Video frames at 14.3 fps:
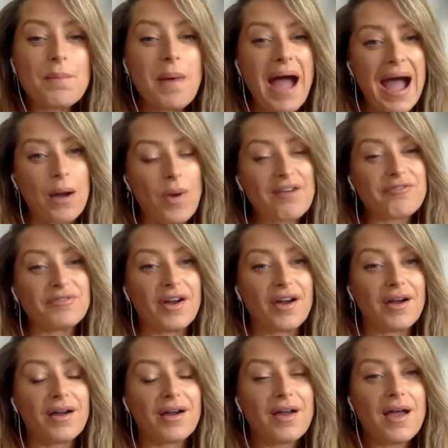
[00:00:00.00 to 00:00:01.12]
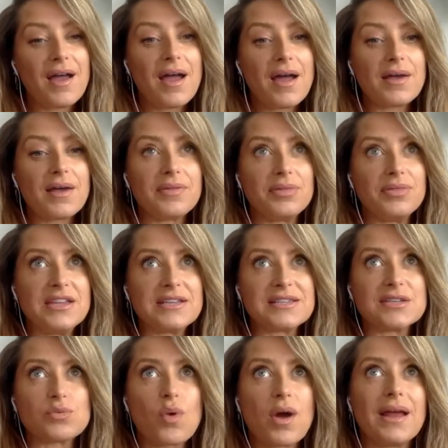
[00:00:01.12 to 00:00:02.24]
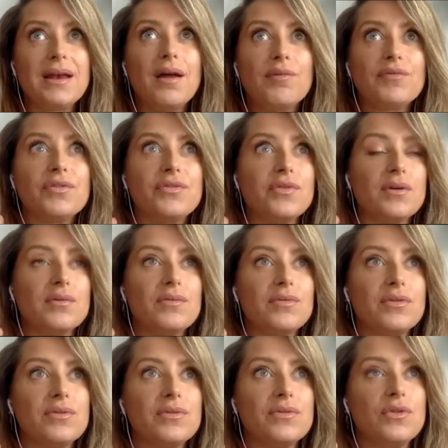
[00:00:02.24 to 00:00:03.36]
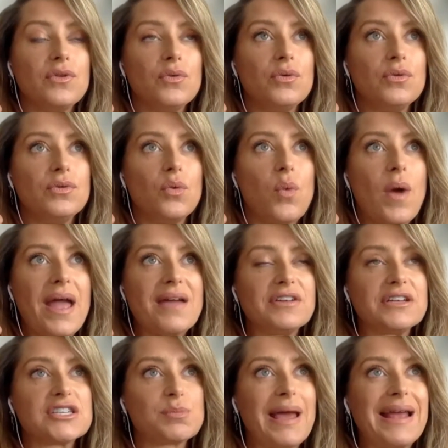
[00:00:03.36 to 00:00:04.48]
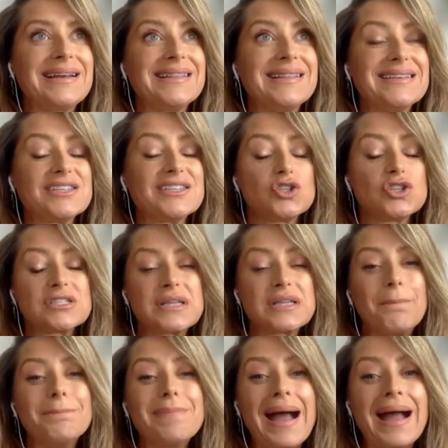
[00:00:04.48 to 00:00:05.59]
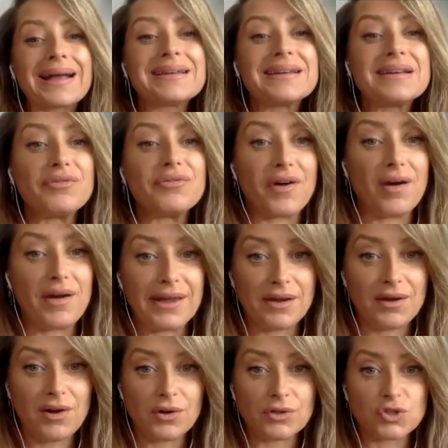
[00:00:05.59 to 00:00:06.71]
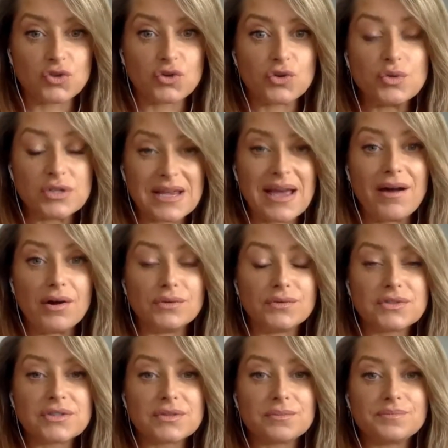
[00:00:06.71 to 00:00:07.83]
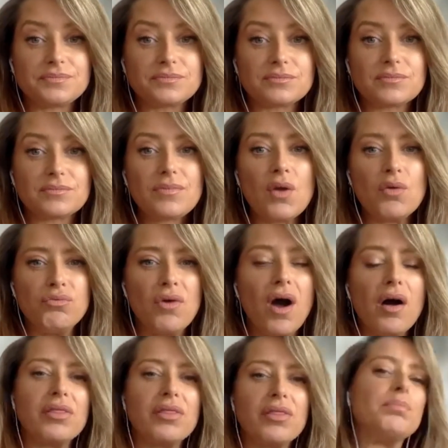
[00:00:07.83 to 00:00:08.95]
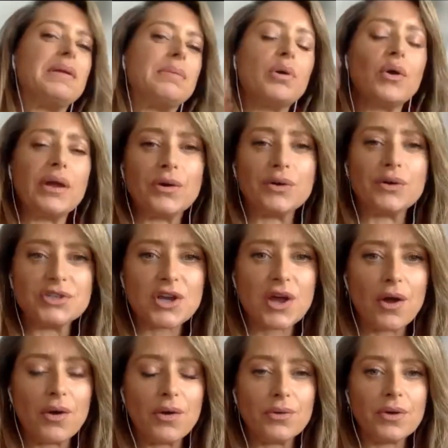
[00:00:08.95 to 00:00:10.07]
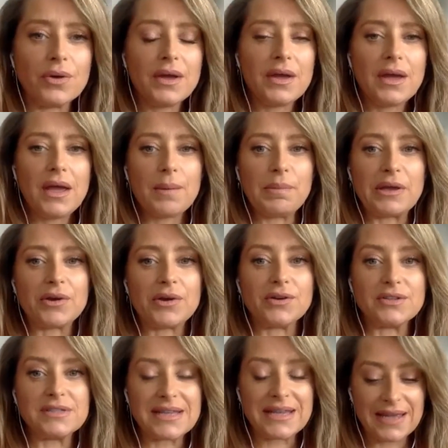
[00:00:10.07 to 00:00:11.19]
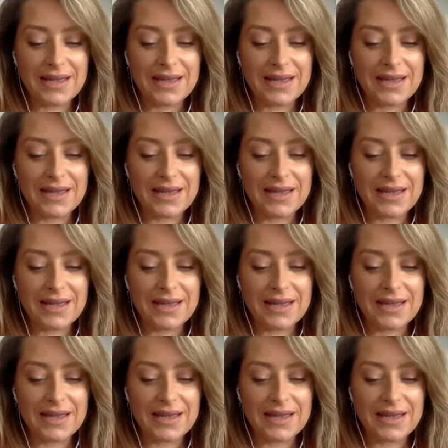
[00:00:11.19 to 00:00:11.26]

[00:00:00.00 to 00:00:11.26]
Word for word: However, this is why I love the, the way of explaining this, just to magnify our true selves rather than be putting on a show. Because